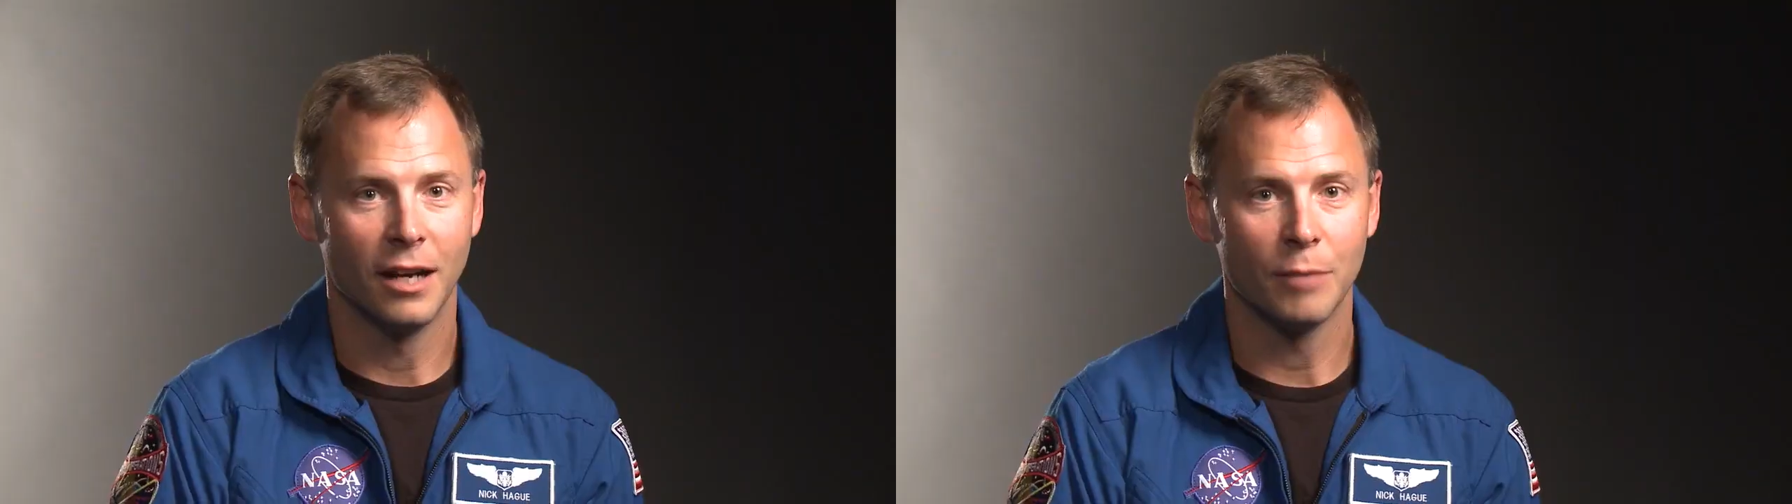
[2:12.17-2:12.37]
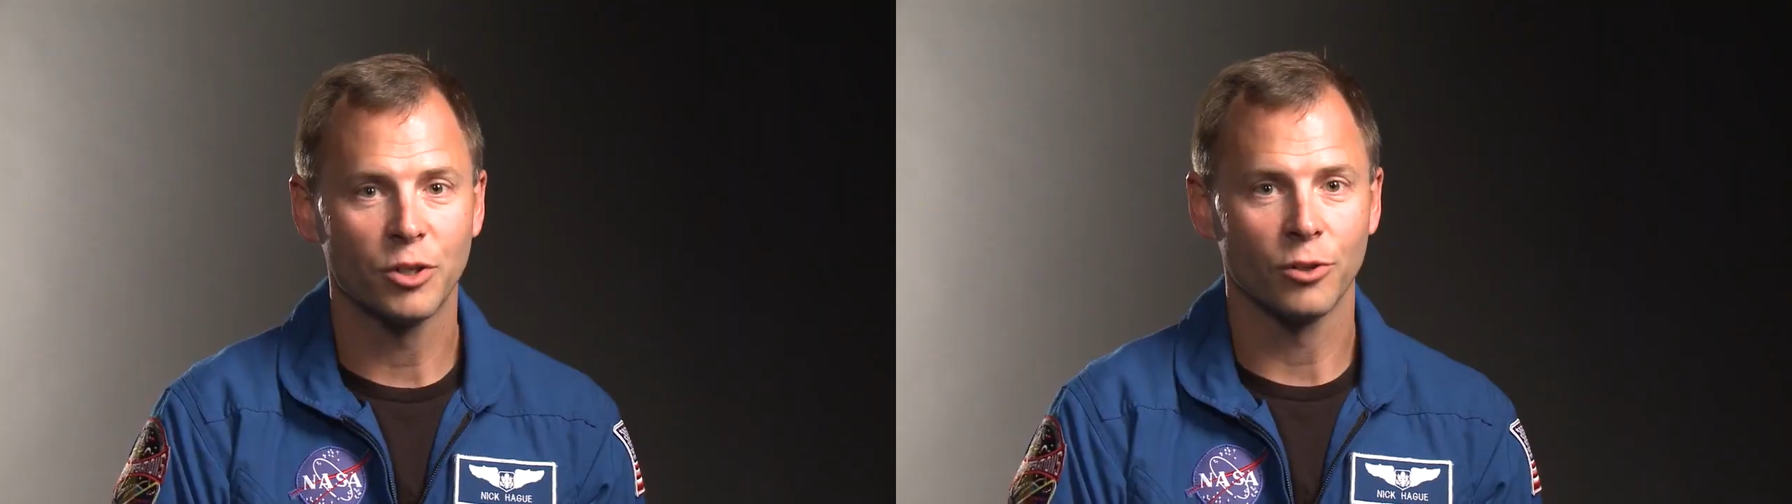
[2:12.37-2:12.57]

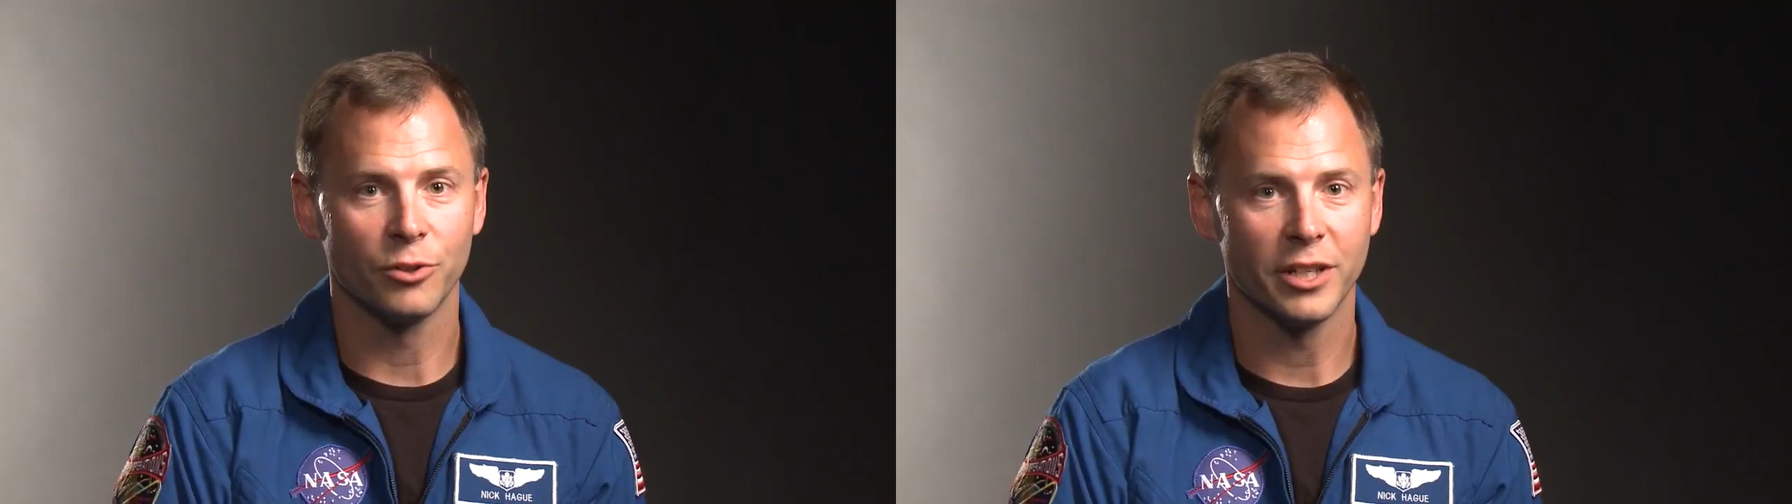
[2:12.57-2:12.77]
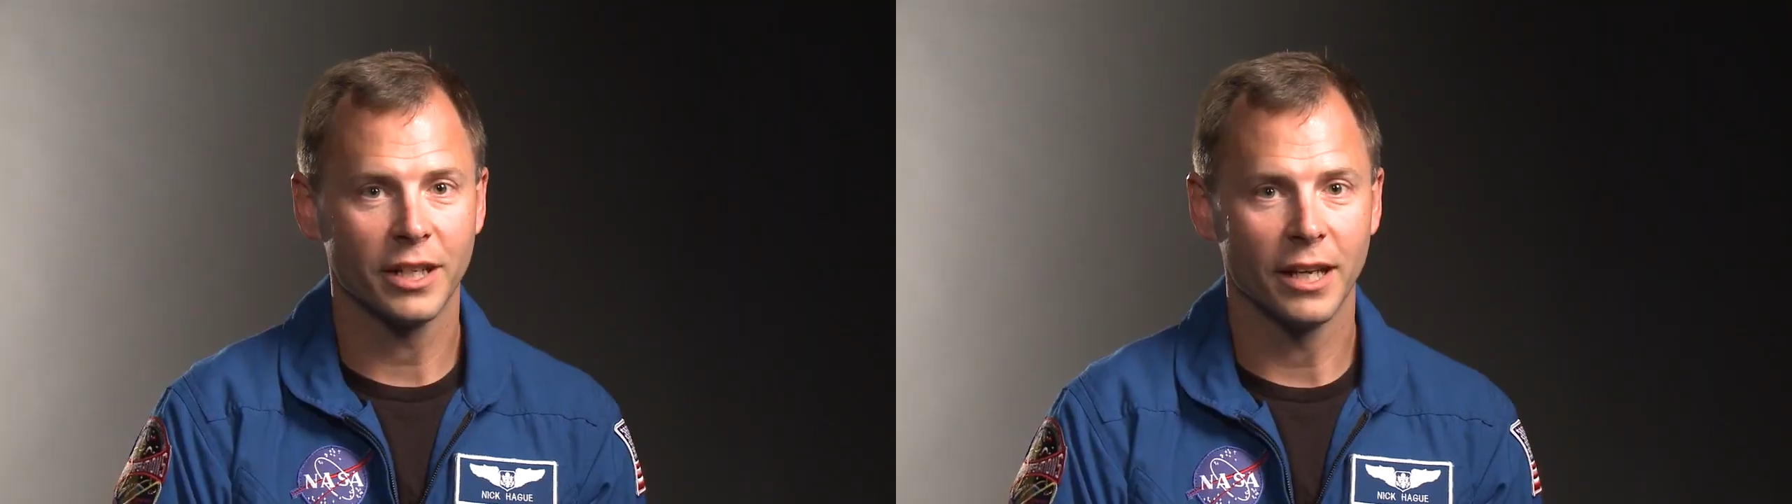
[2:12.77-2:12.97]
I'm
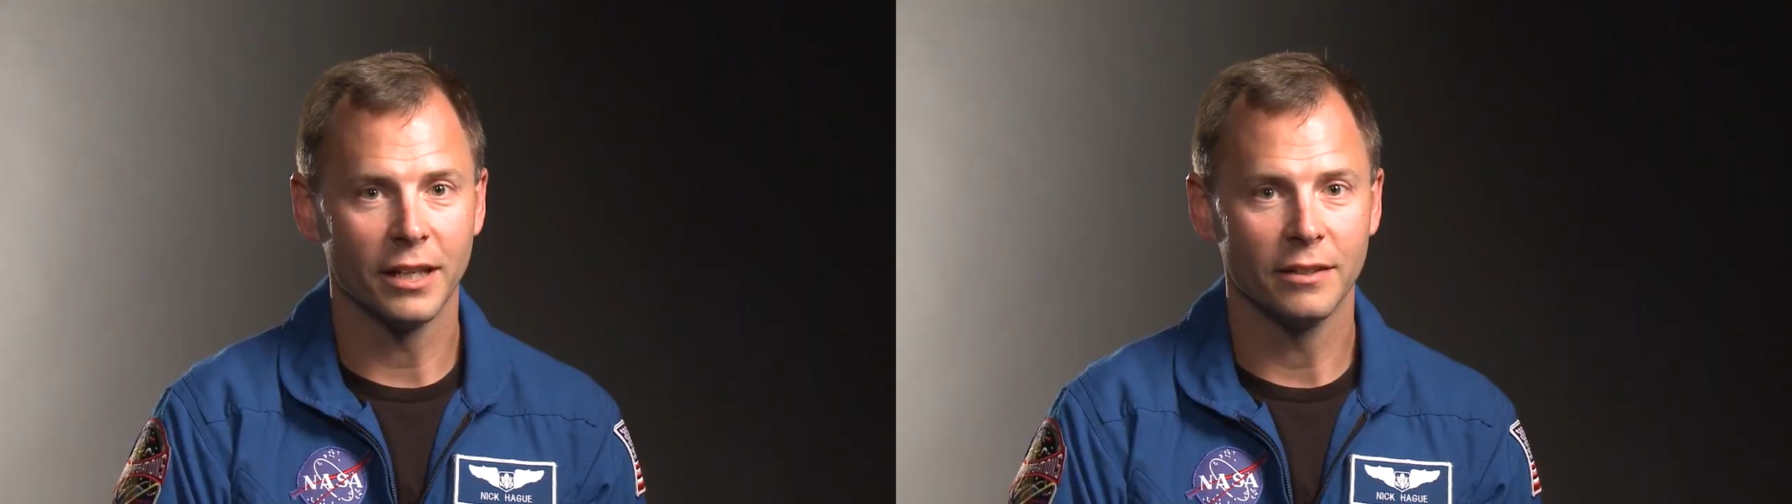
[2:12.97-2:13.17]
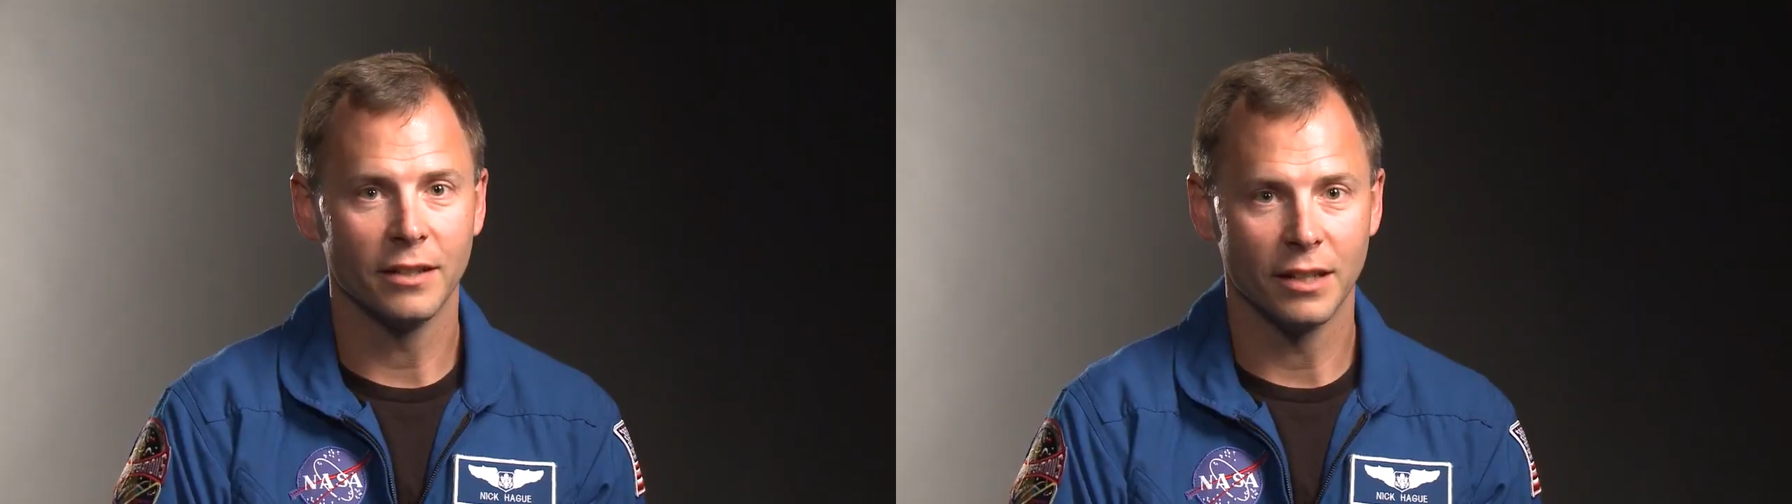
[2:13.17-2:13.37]
Colonel Nick
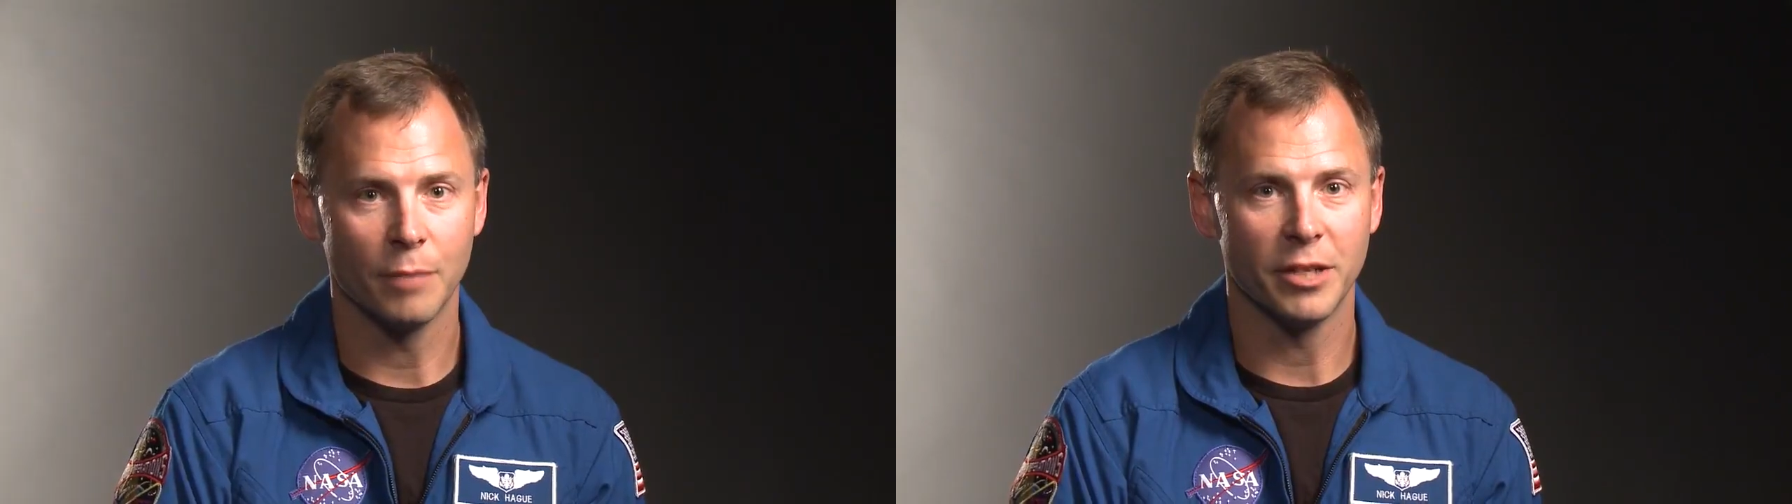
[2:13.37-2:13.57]
Hague, and